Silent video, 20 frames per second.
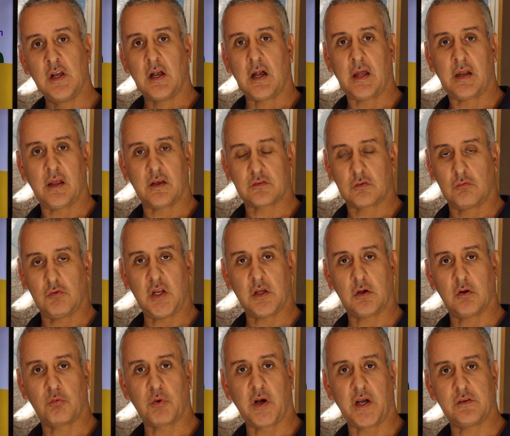and that's a really
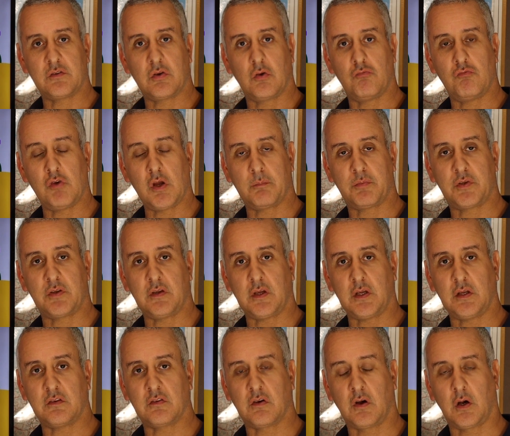good way to rip
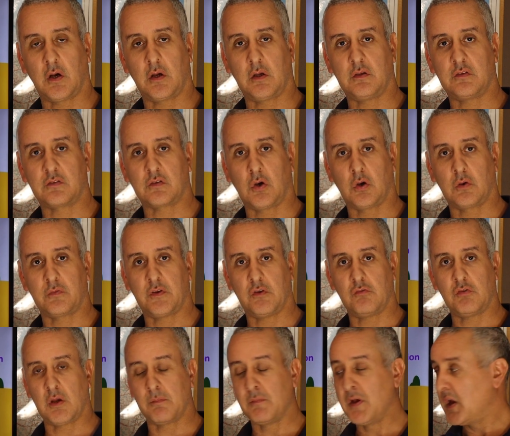the tyres off
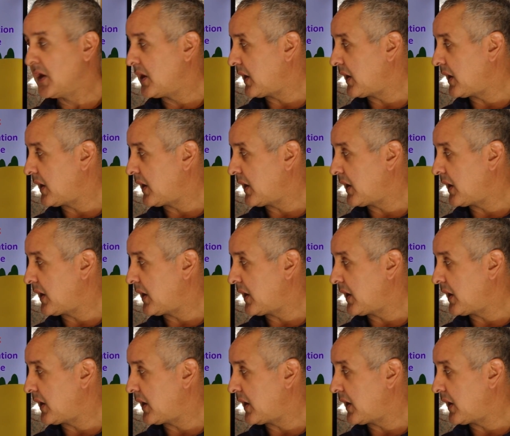your rim.